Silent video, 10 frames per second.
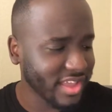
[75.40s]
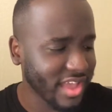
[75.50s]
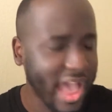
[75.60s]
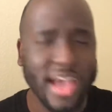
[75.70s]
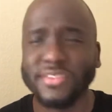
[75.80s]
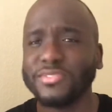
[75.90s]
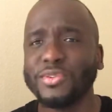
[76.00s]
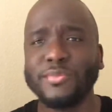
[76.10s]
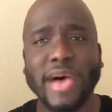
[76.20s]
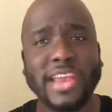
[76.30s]
I
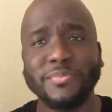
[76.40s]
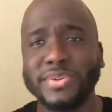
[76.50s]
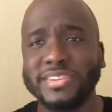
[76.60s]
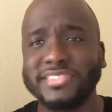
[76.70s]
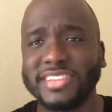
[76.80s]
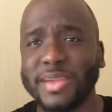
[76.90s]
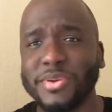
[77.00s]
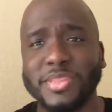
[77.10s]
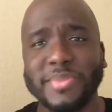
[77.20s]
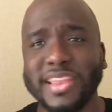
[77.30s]
also might have put a disclaimer
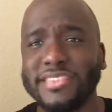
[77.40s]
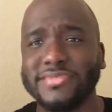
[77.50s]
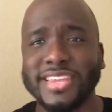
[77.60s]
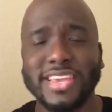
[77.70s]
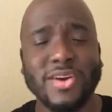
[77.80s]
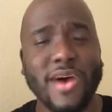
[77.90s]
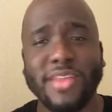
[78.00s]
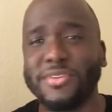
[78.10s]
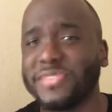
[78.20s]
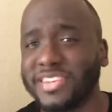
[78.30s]
at the beginning of this video. I
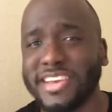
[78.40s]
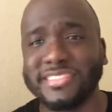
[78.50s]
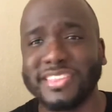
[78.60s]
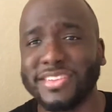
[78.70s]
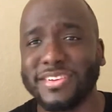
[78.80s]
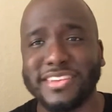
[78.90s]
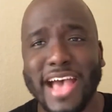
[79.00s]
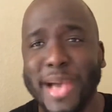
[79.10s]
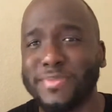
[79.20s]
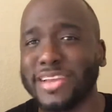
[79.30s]
don't know if it does anything or
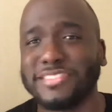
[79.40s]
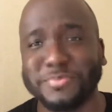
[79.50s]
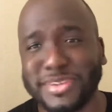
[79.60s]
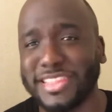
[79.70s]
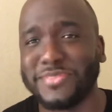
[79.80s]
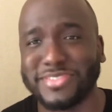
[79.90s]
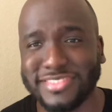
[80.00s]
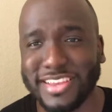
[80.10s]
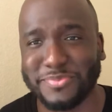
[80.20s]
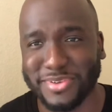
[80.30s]
not, but I just put it there for
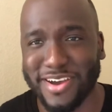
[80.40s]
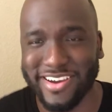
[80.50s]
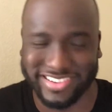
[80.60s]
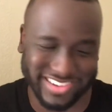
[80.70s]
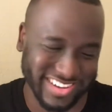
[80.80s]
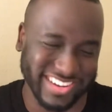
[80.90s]
safety precaution.